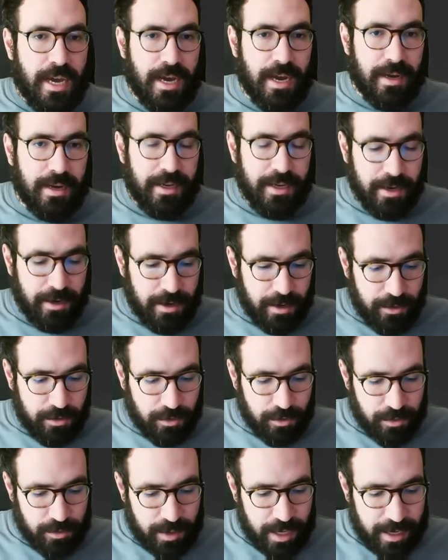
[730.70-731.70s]
In order
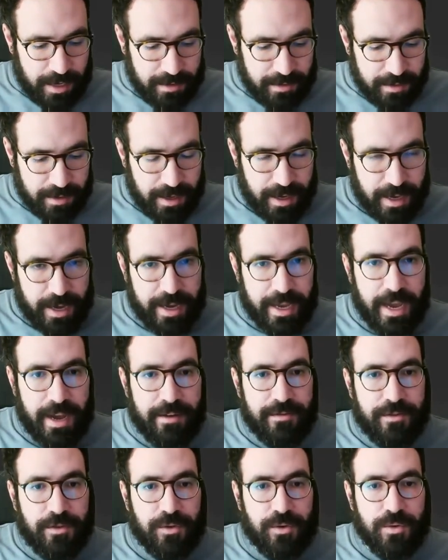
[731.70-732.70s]
to do that, I
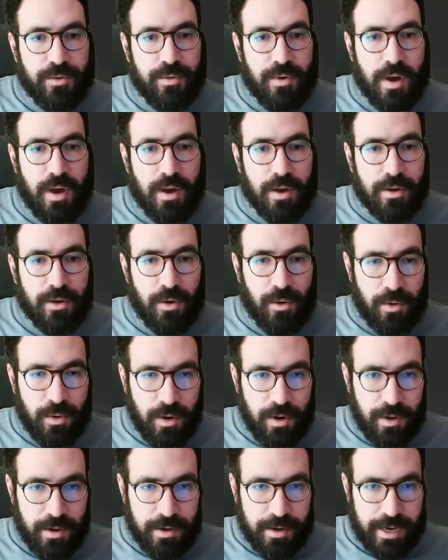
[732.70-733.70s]
have to
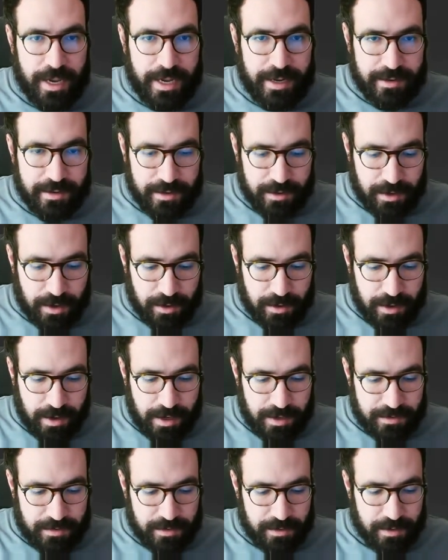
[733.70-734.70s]
call
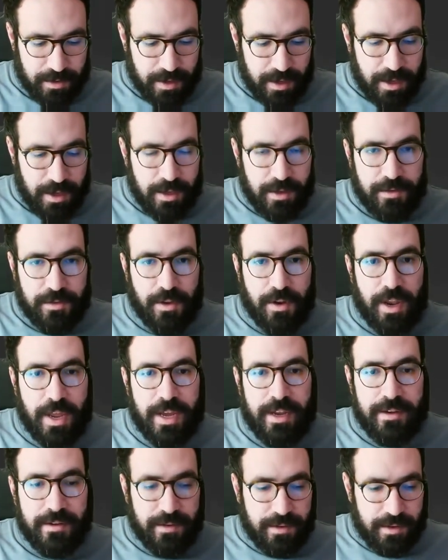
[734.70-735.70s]
net.listen. So
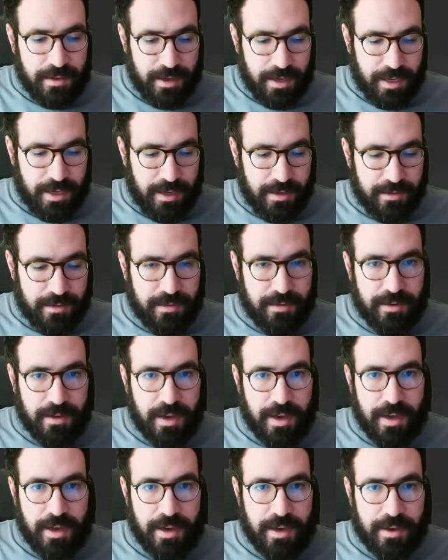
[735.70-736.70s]
net is
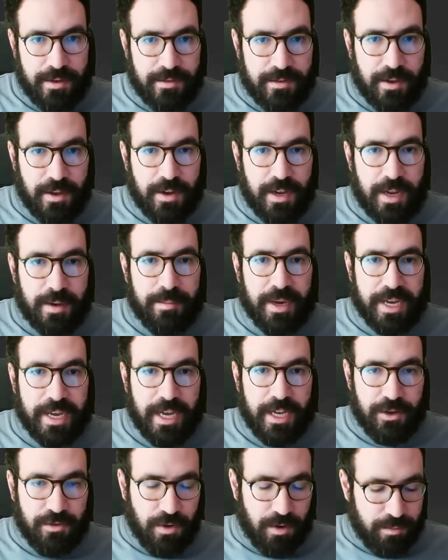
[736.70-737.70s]
a standard
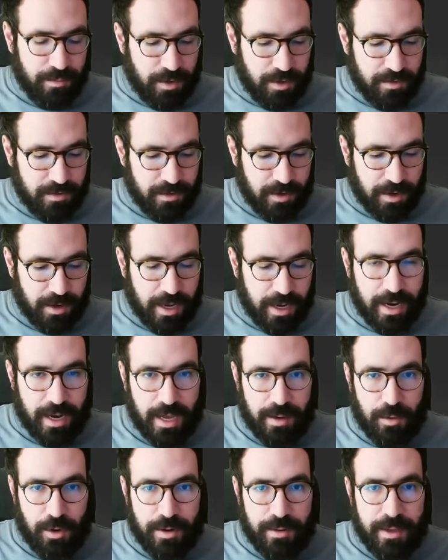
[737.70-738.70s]
package from the standard
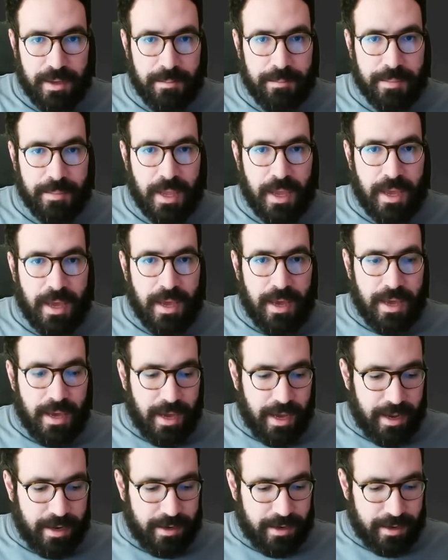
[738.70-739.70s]
library,
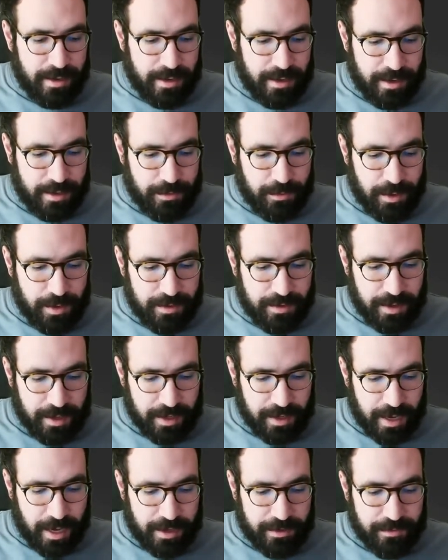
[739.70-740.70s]
and it will
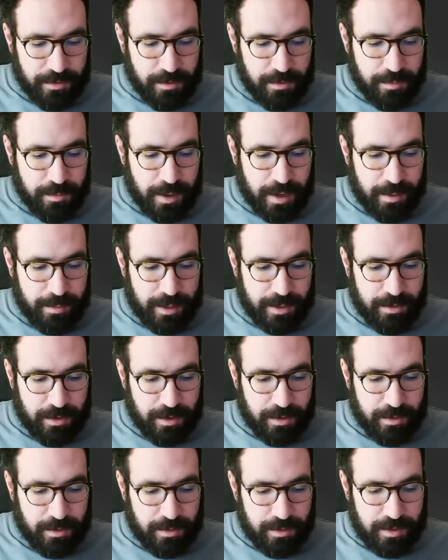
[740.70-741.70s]
take as first
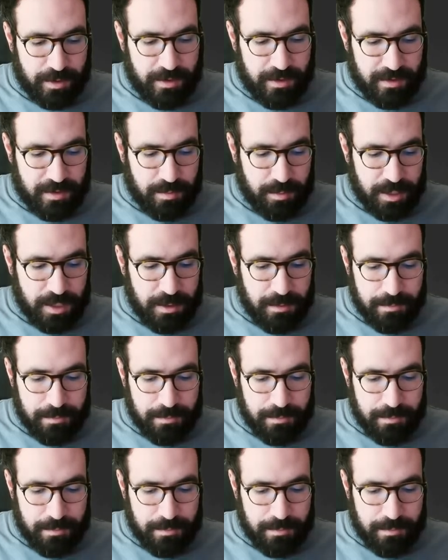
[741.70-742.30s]
parameter TCP,